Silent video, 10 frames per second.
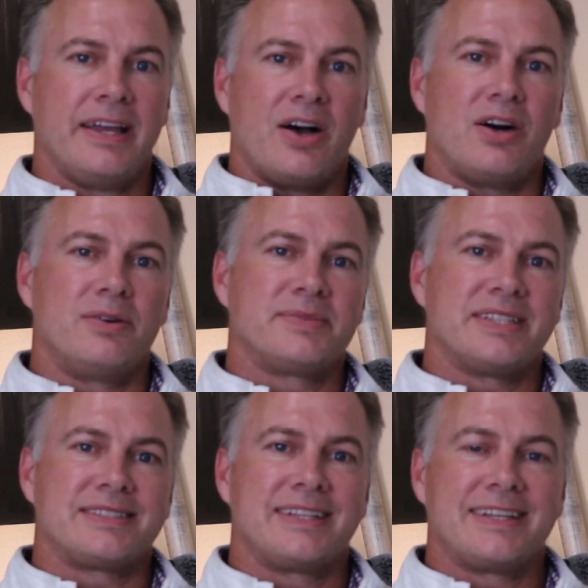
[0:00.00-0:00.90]
Homes
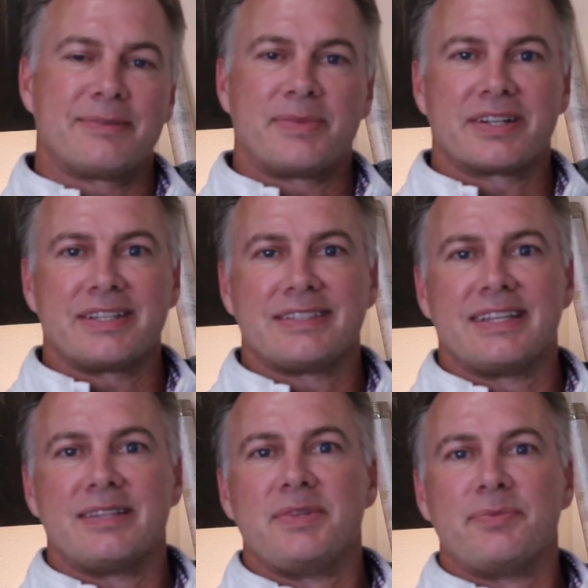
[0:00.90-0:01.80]
that stay on the market
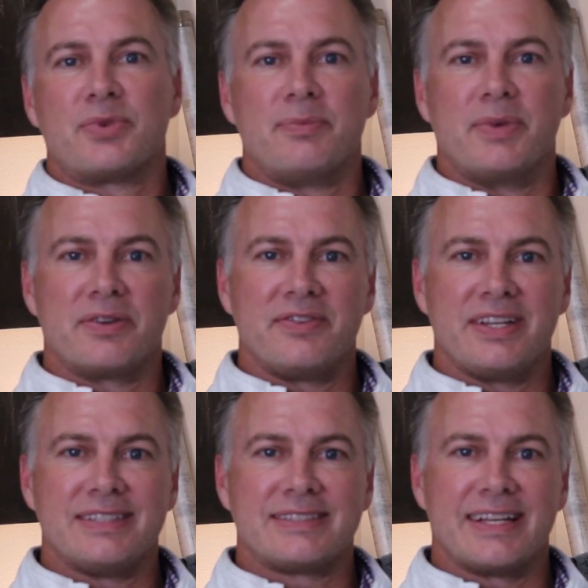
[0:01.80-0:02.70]
tend to be more
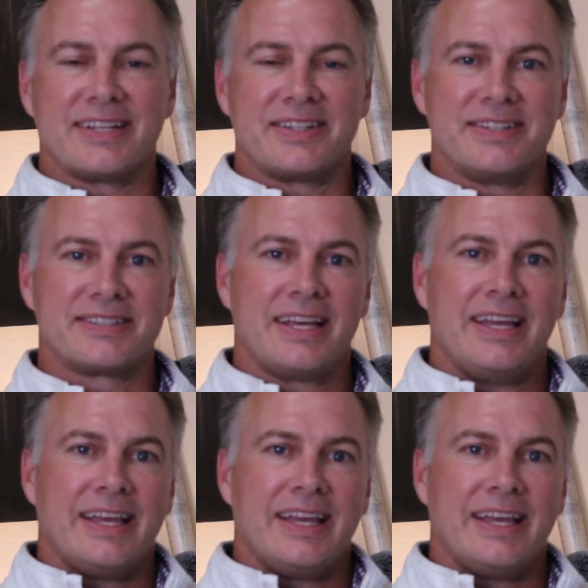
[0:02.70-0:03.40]
motivated sellers.